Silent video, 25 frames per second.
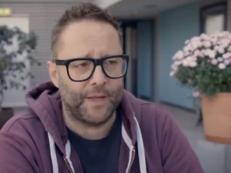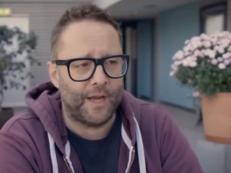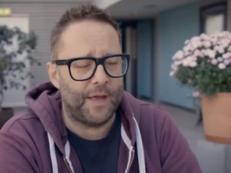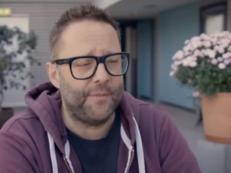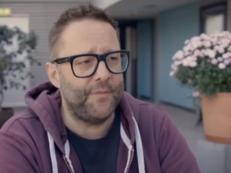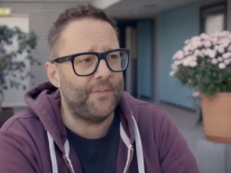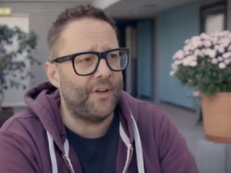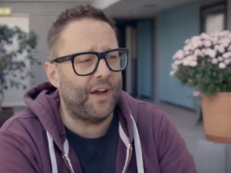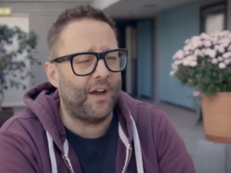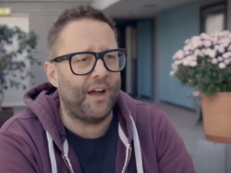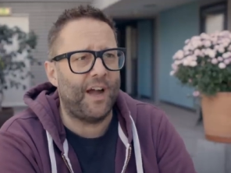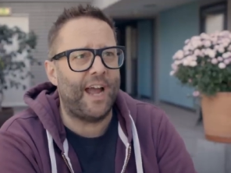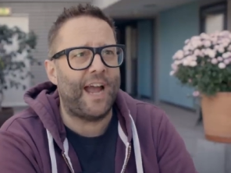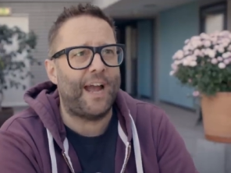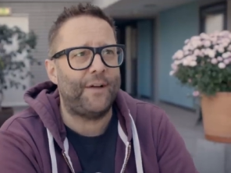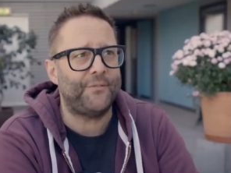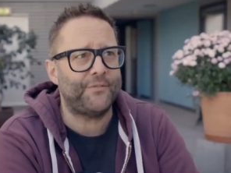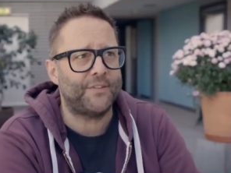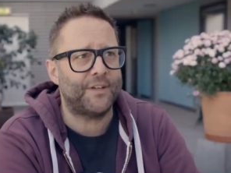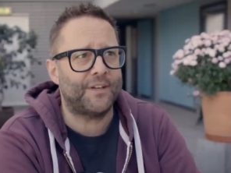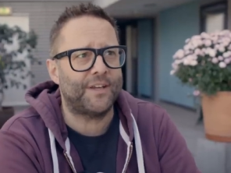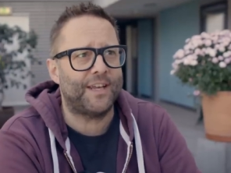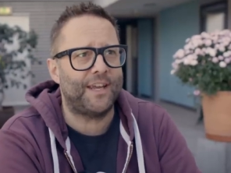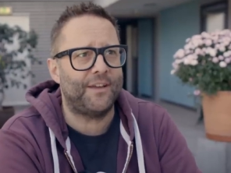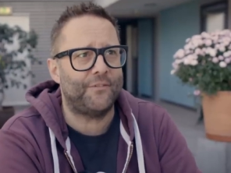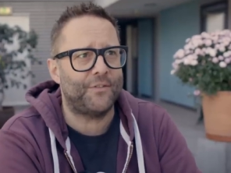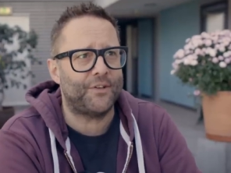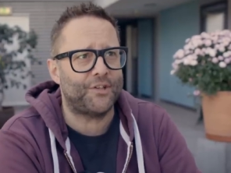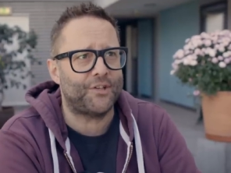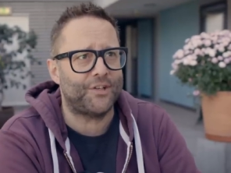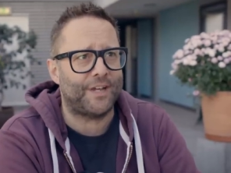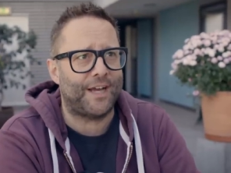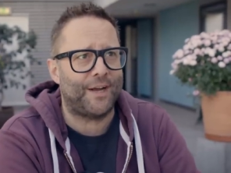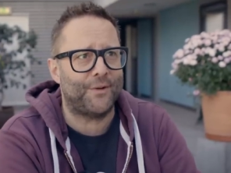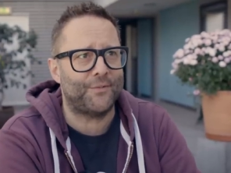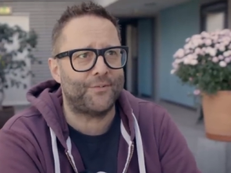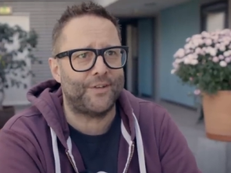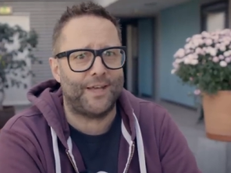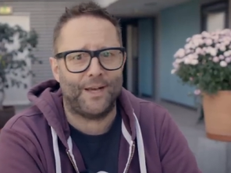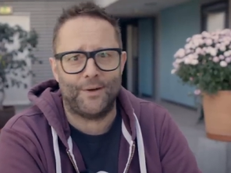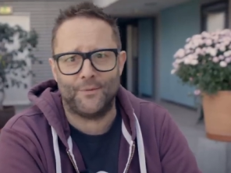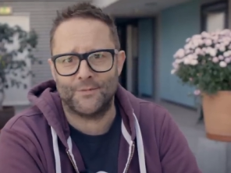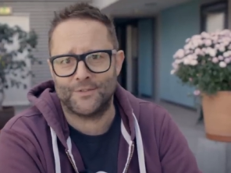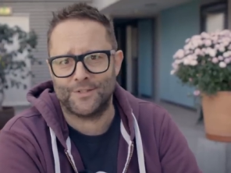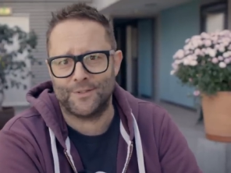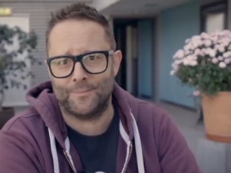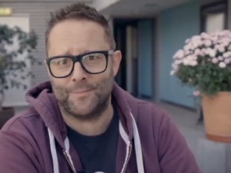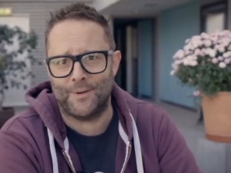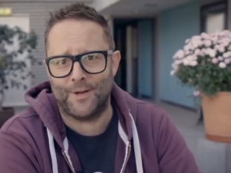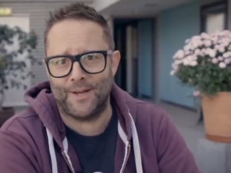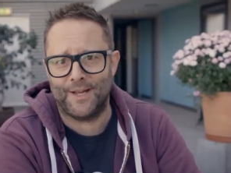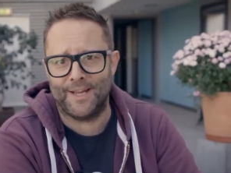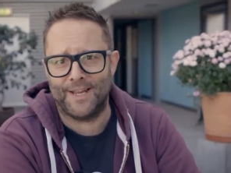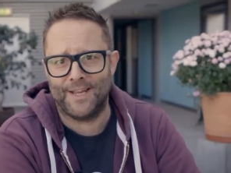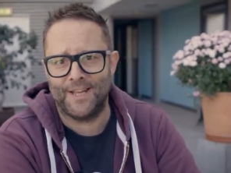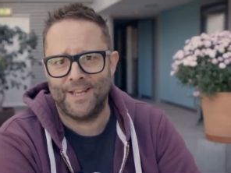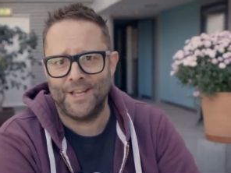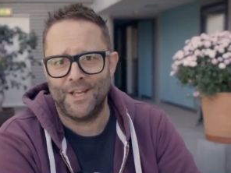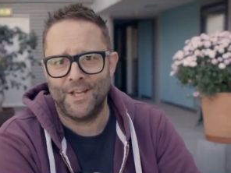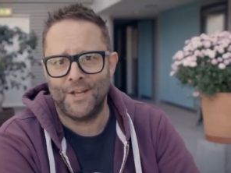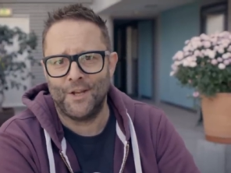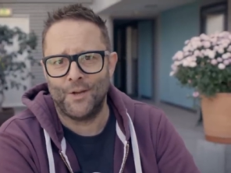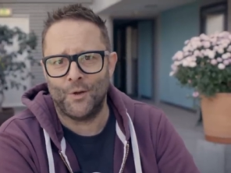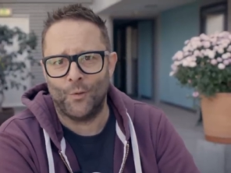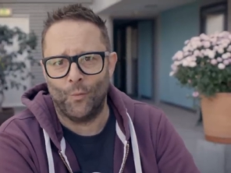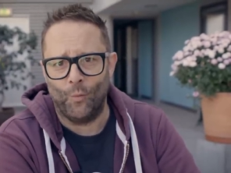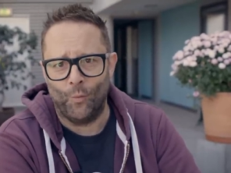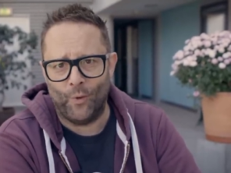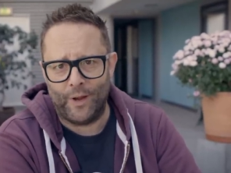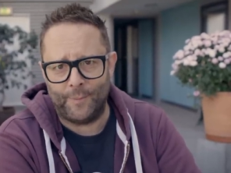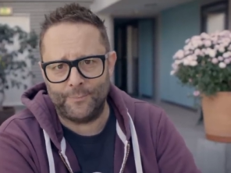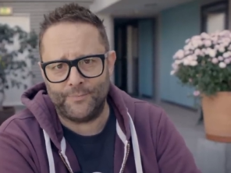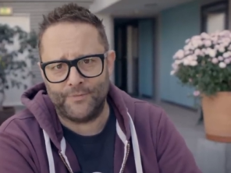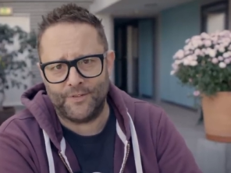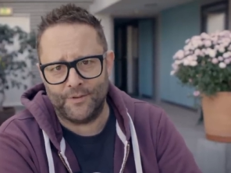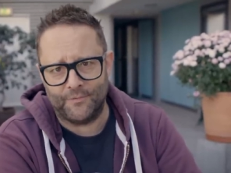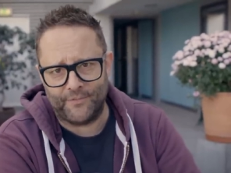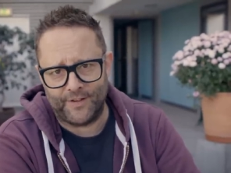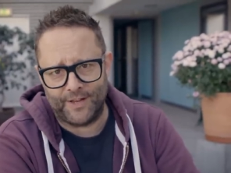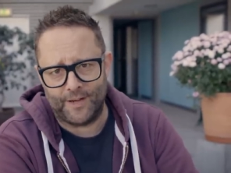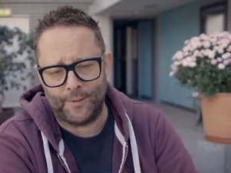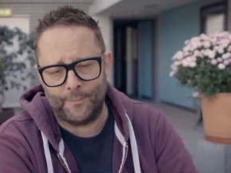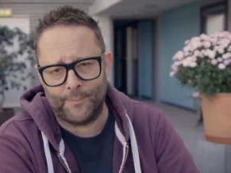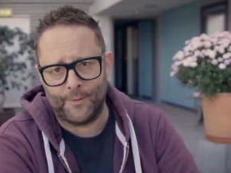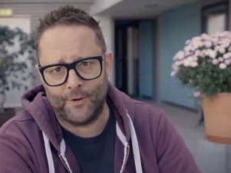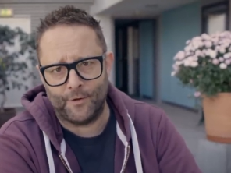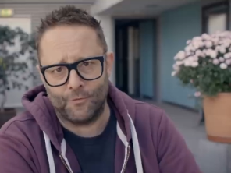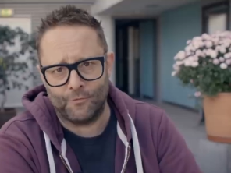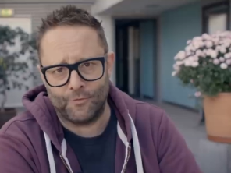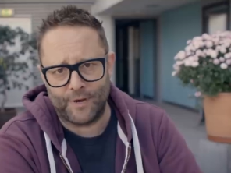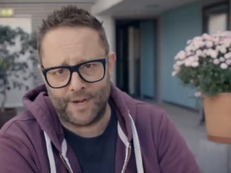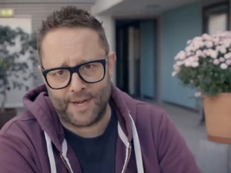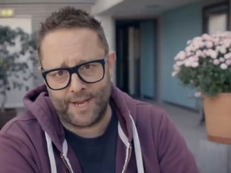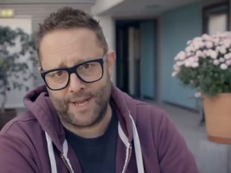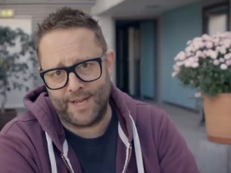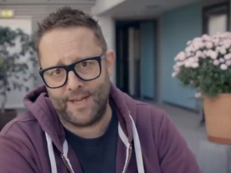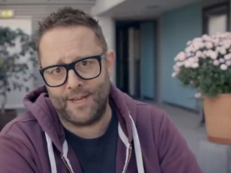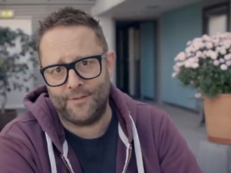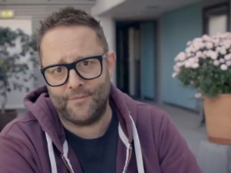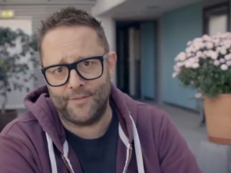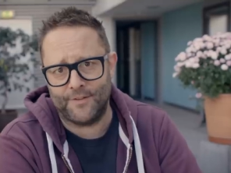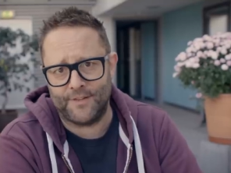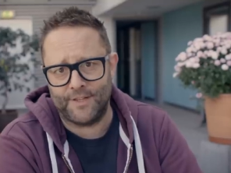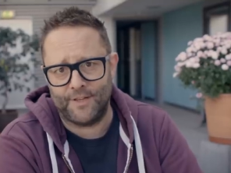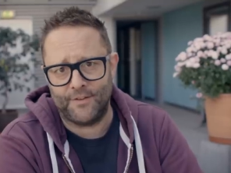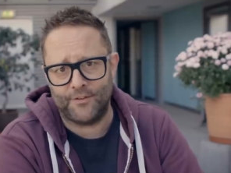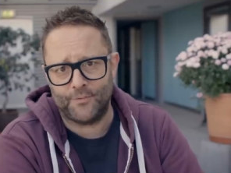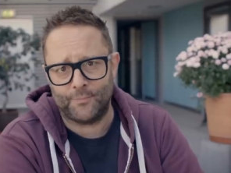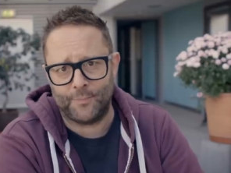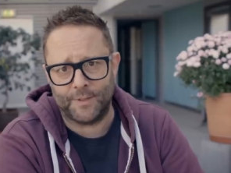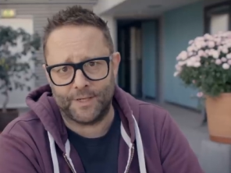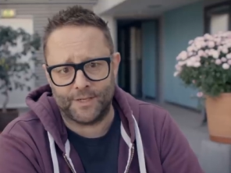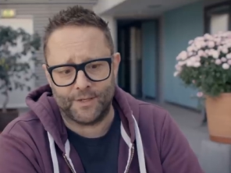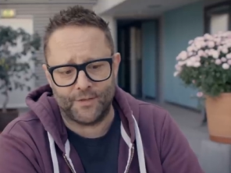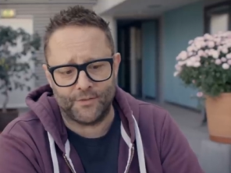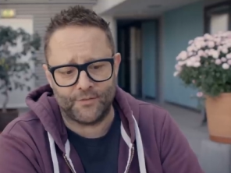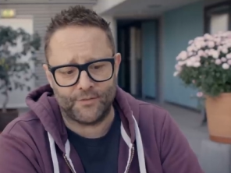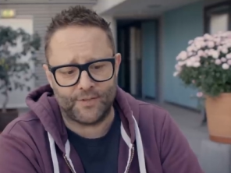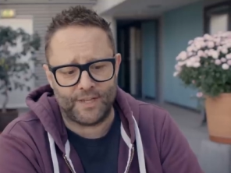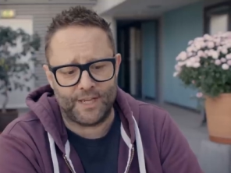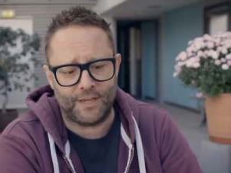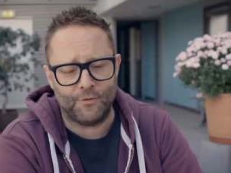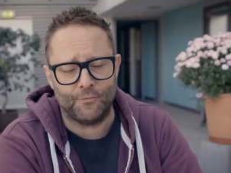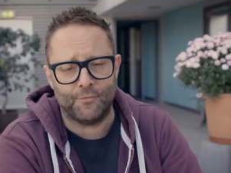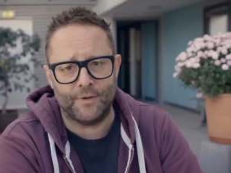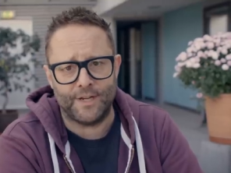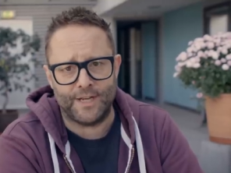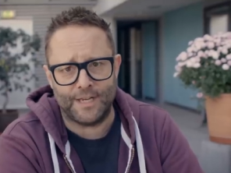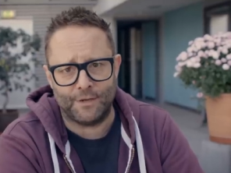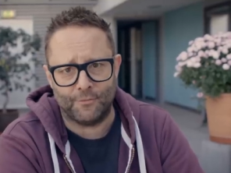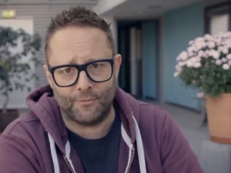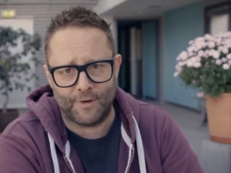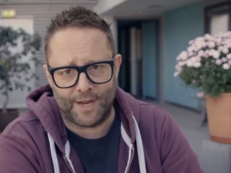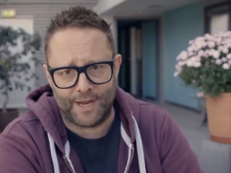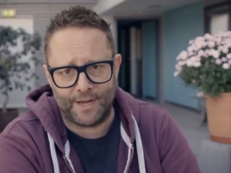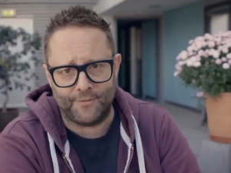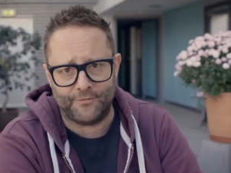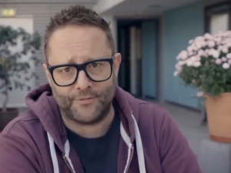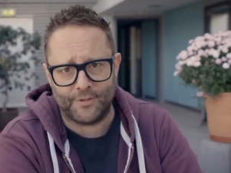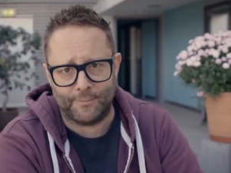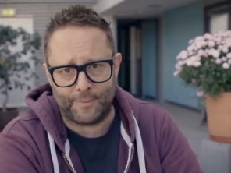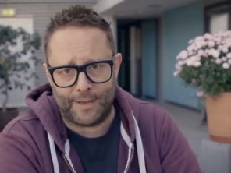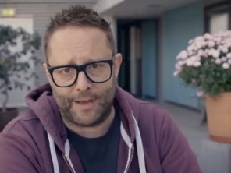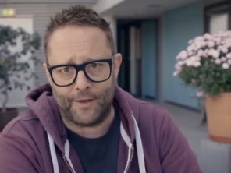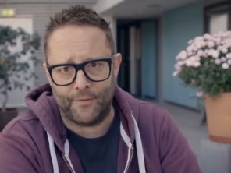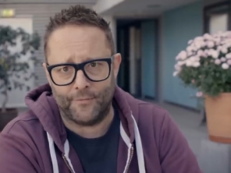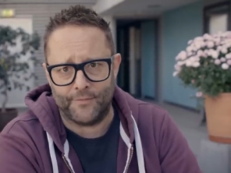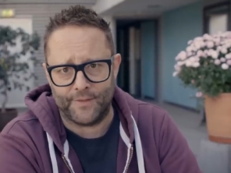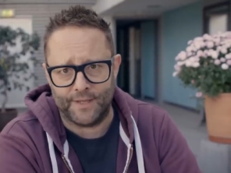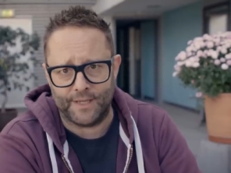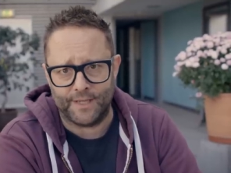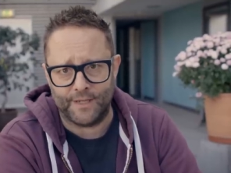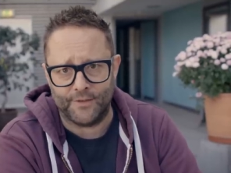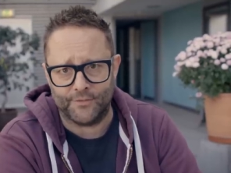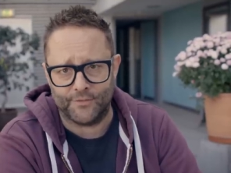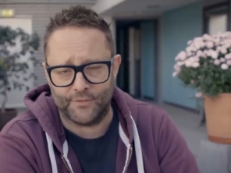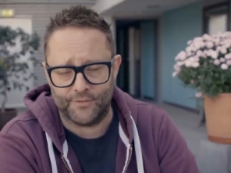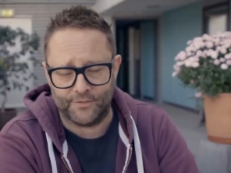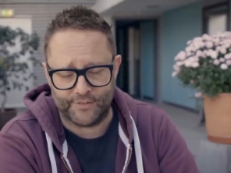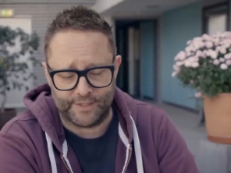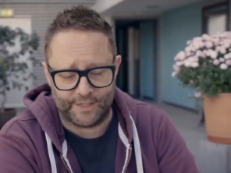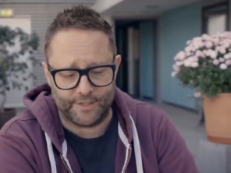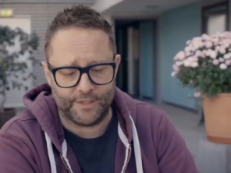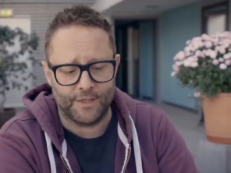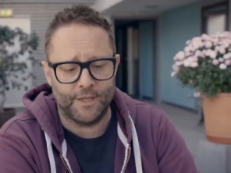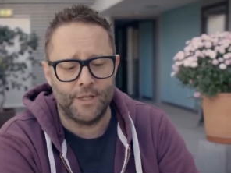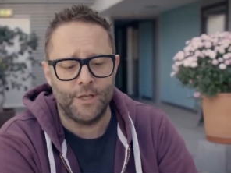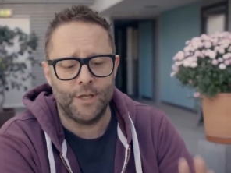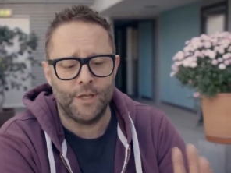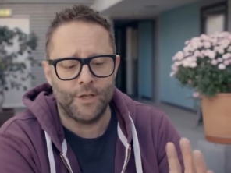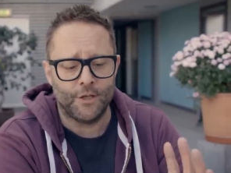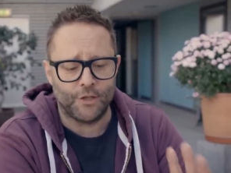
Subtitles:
and I have to give a shout out to my web developer, Rene, for this, because he really raved about these and said,